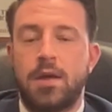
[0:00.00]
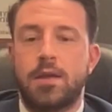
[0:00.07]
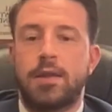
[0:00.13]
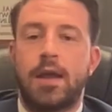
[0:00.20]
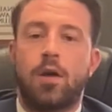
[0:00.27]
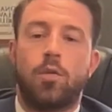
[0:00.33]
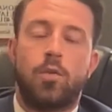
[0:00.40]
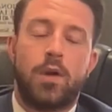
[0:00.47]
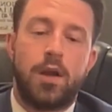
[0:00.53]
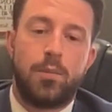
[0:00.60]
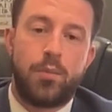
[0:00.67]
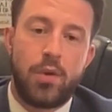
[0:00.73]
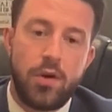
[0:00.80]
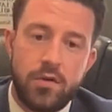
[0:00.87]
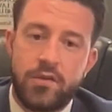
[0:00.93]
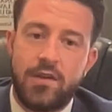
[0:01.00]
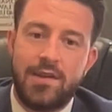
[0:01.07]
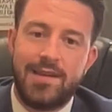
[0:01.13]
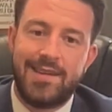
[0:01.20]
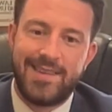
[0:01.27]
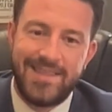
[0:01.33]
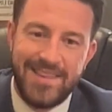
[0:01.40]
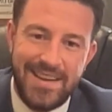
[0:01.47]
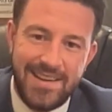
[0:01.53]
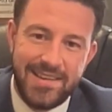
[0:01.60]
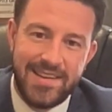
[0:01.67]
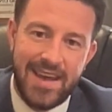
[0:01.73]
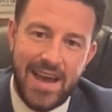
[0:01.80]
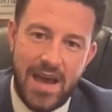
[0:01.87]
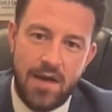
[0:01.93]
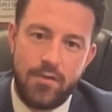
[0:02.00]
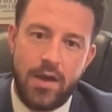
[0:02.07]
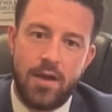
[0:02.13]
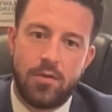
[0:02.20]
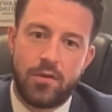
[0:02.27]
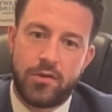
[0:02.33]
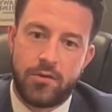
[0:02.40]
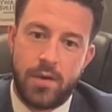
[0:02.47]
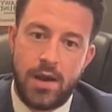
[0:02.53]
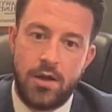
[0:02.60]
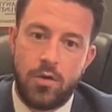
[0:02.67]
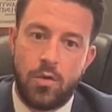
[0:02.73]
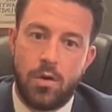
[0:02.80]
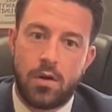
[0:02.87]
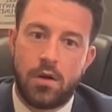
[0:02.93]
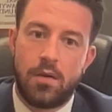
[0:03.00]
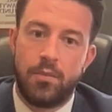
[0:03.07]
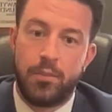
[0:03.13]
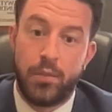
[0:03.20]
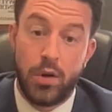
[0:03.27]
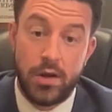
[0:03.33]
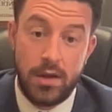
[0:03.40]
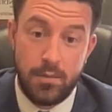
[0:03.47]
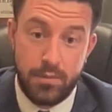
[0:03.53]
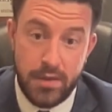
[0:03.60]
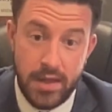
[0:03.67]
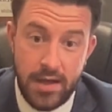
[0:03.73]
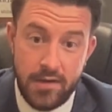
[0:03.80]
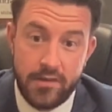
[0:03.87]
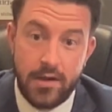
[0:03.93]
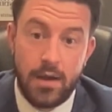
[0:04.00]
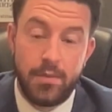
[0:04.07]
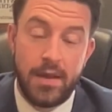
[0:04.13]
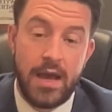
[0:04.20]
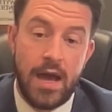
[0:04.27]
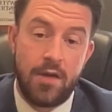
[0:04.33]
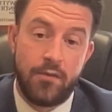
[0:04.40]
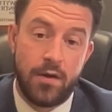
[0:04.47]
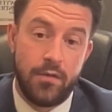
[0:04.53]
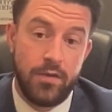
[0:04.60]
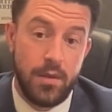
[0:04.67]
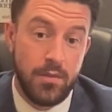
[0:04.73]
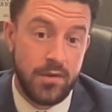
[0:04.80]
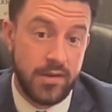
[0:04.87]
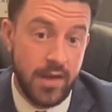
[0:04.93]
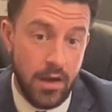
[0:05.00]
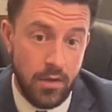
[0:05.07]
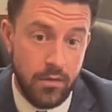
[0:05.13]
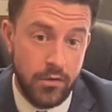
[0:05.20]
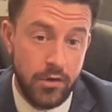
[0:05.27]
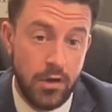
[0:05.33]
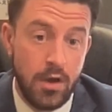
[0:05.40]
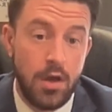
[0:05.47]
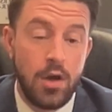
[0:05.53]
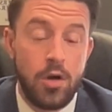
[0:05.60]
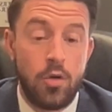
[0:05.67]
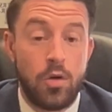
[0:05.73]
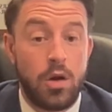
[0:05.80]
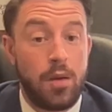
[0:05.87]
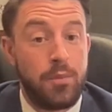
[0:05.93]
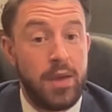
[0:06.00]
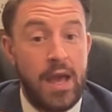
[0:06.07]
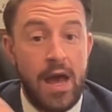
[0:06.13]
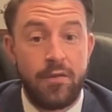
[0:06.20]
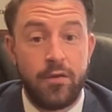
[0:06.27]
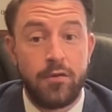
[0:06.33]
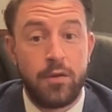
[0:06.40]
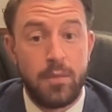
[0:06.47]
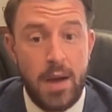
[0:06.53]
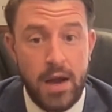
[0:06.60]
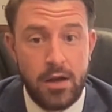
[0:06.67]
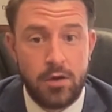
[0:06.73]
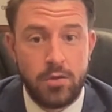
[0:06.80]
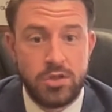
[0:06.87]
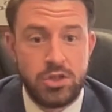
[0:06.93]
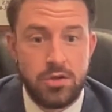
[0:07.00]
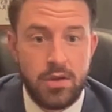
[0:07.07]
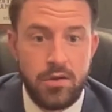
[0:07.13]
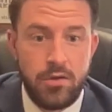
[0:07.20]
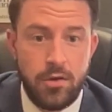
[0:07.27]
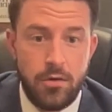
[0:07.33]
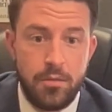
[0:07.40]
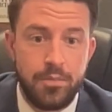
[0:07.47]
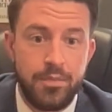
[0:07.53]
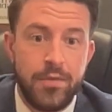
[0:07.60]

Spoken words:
Now, when a person seeks to have a restraining order put in place on behalf of themselves or on behalf of a minor, which you can do,